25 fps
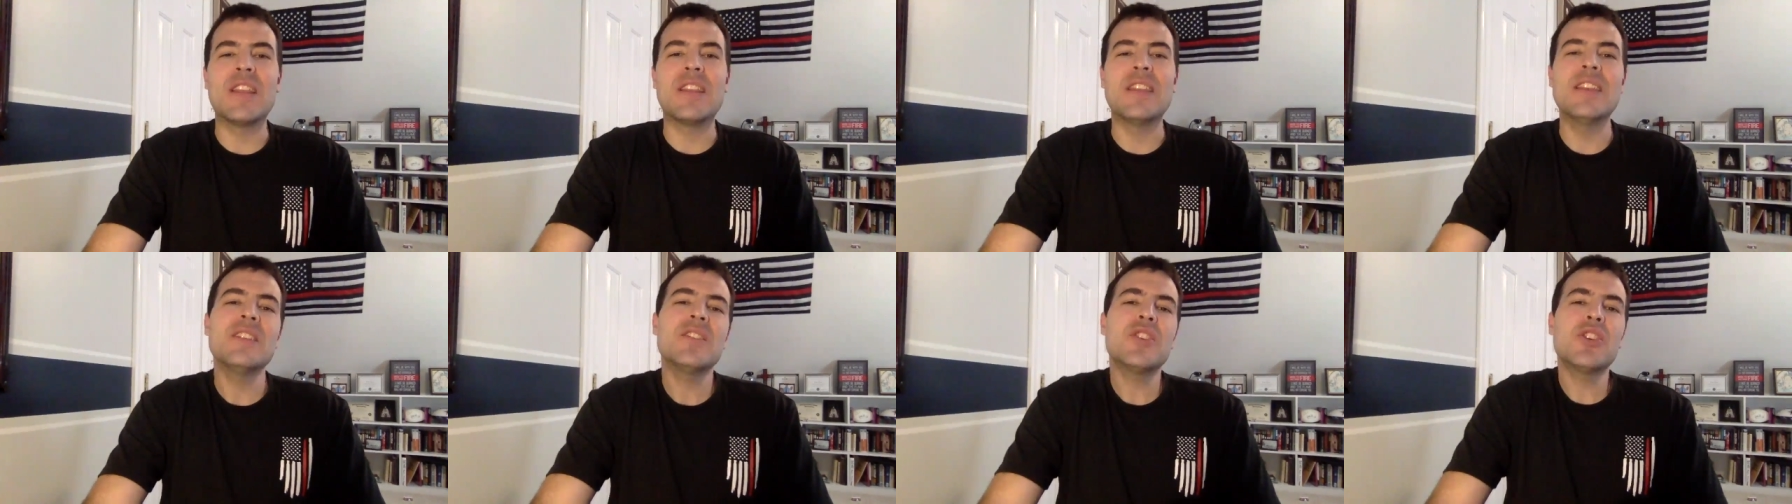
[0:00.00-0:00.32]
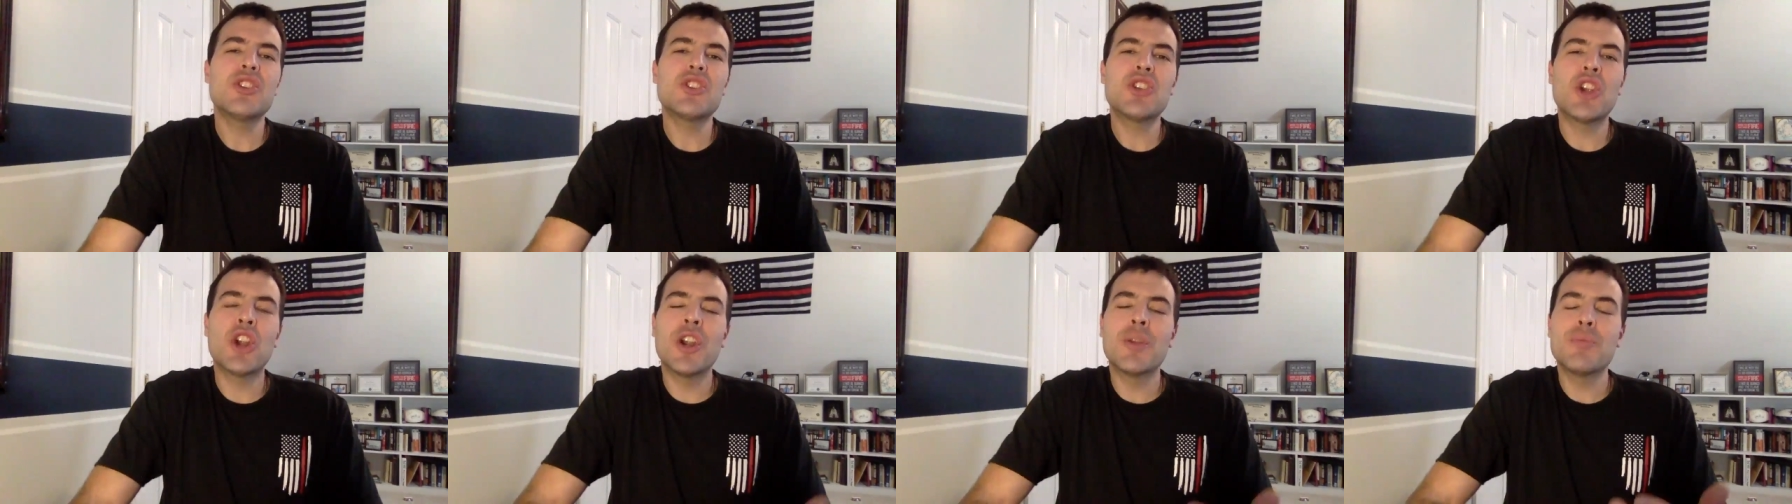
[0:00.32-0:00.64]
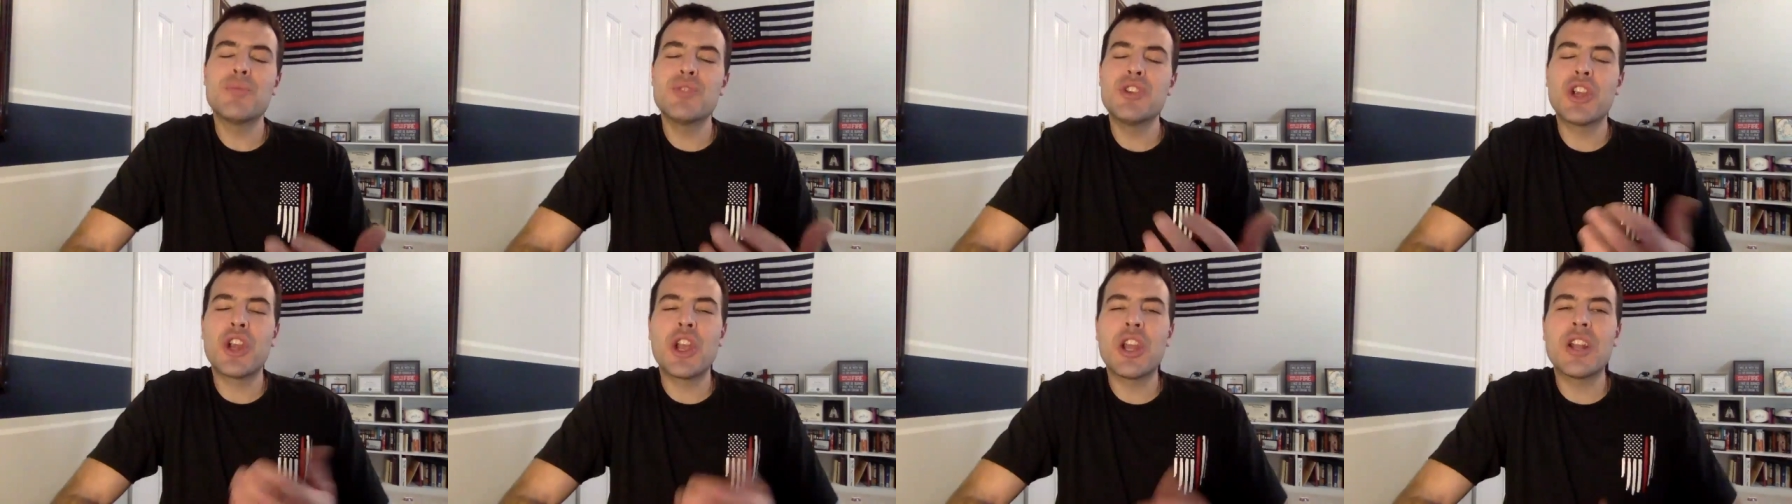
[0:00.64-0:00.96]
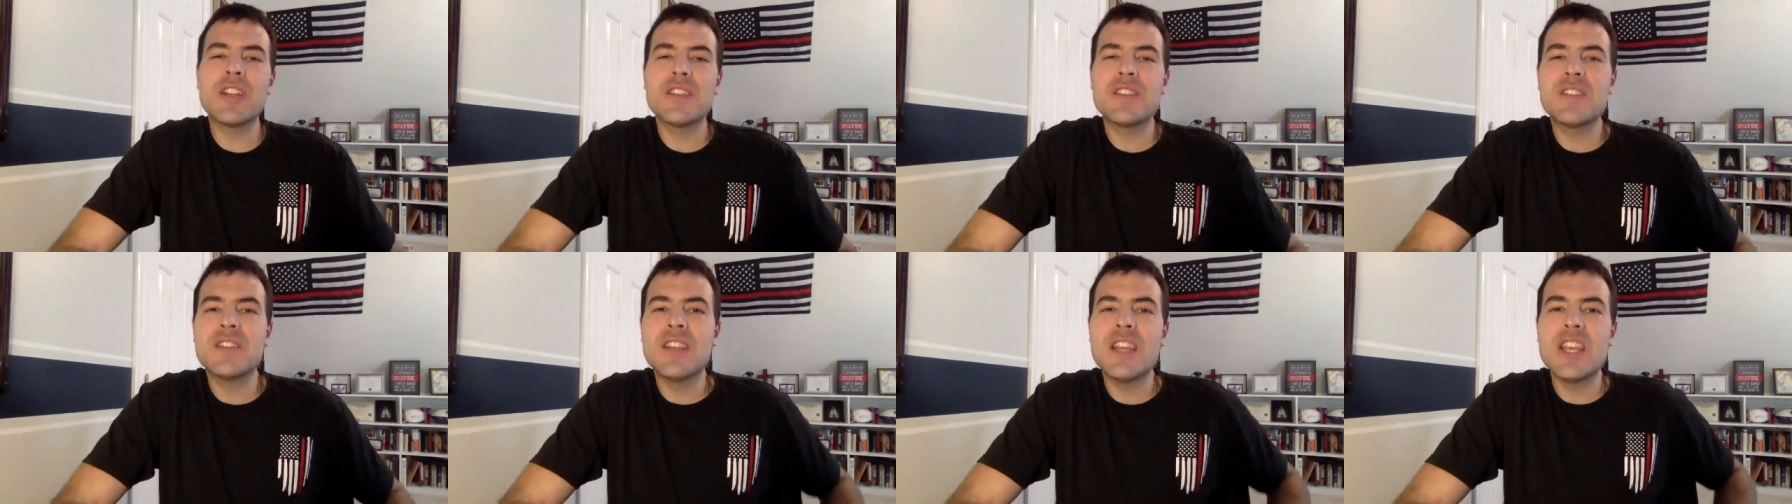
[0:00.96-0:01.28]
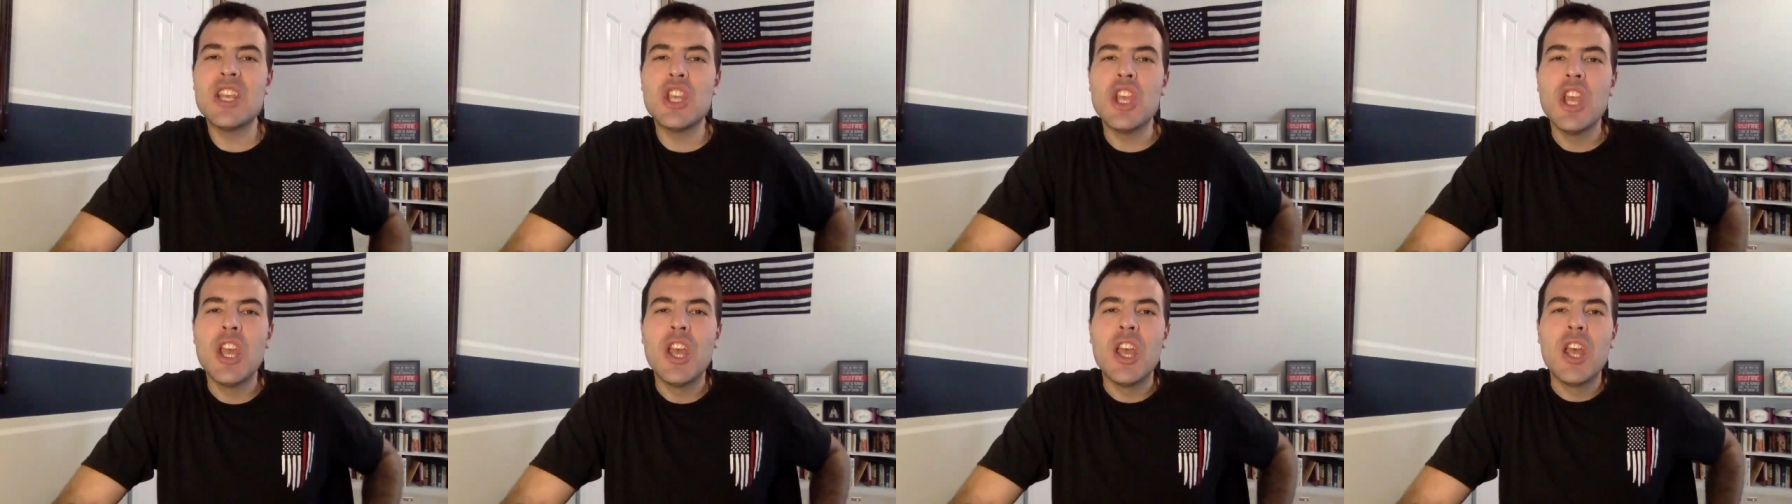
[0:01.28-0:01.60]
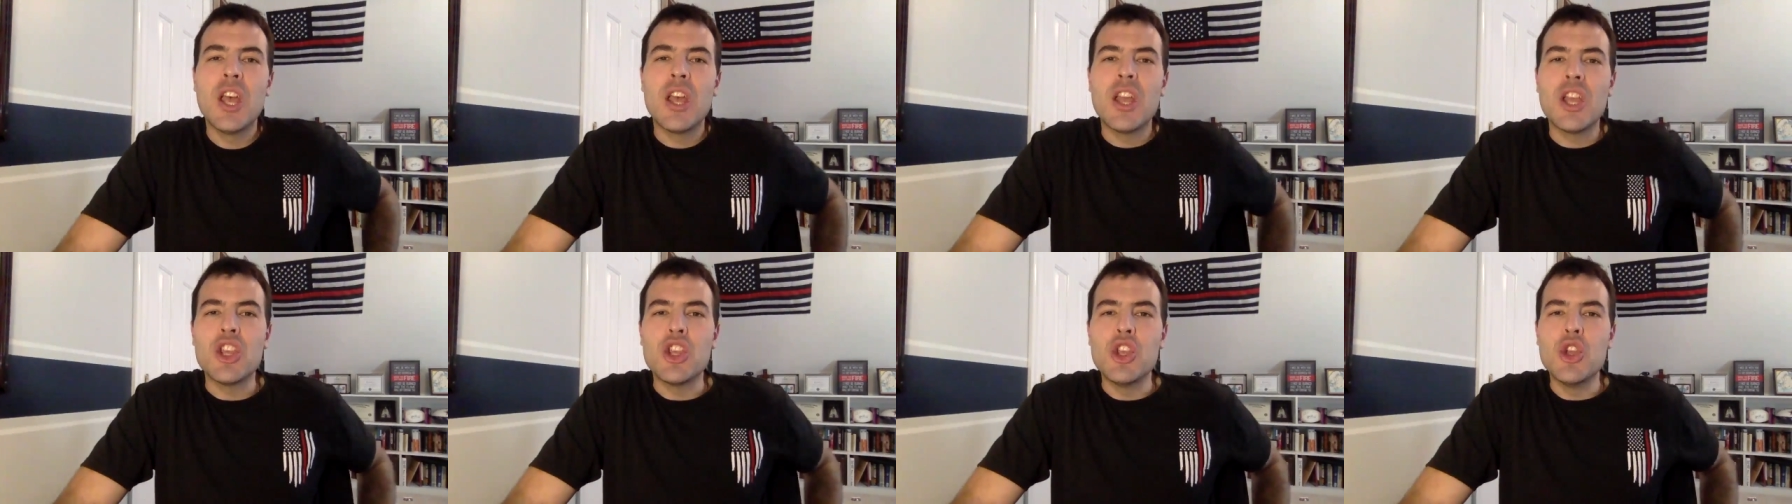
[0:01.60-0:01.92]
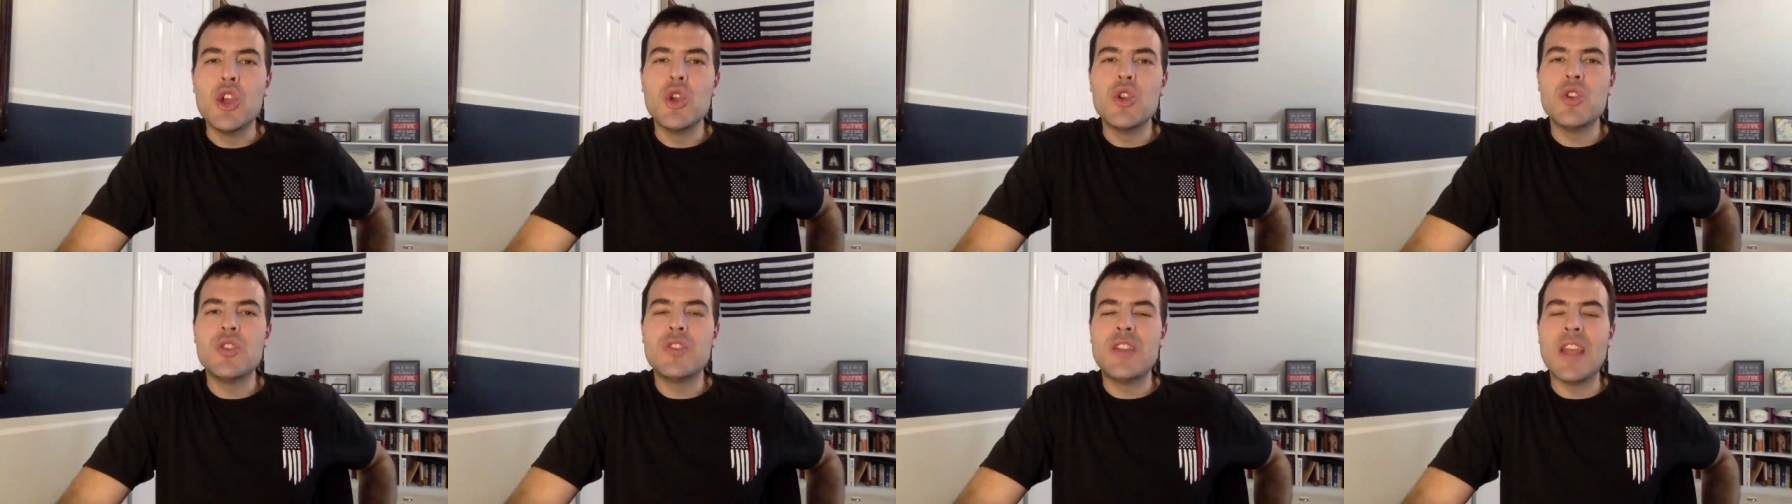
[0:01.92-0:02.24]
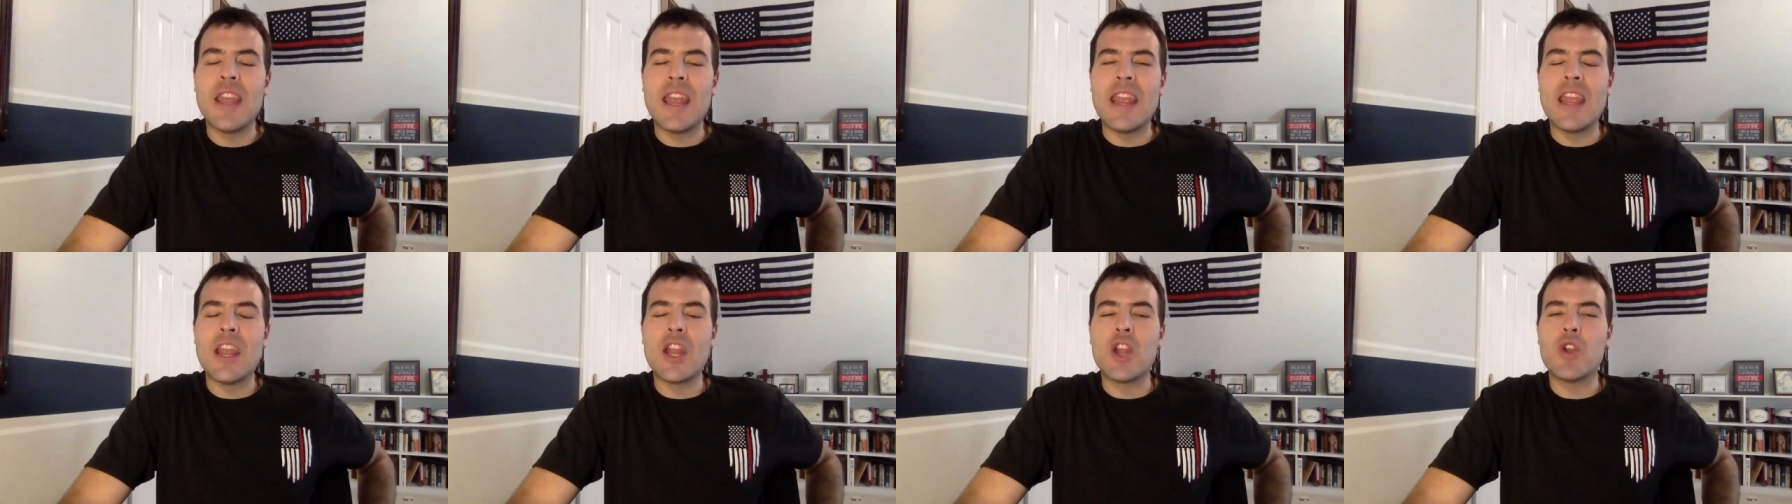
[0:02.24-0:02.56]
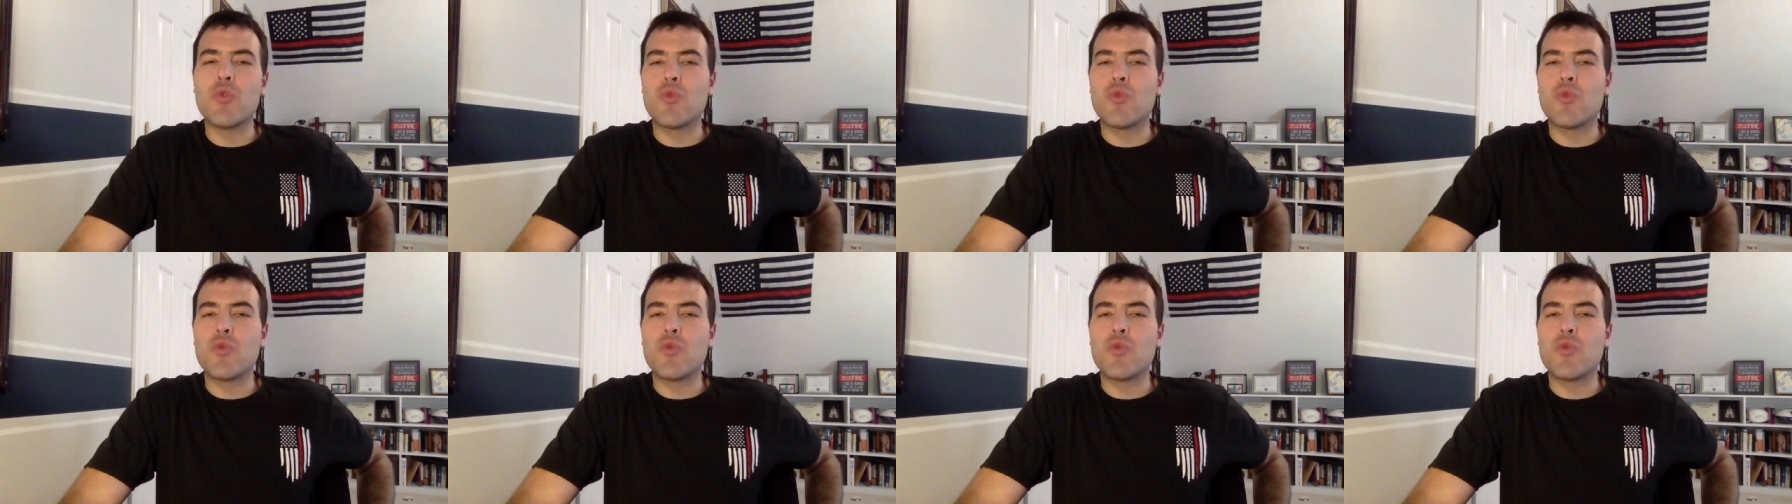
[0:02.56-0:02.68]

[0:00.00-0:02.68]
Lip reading: These are terms you're going to see used in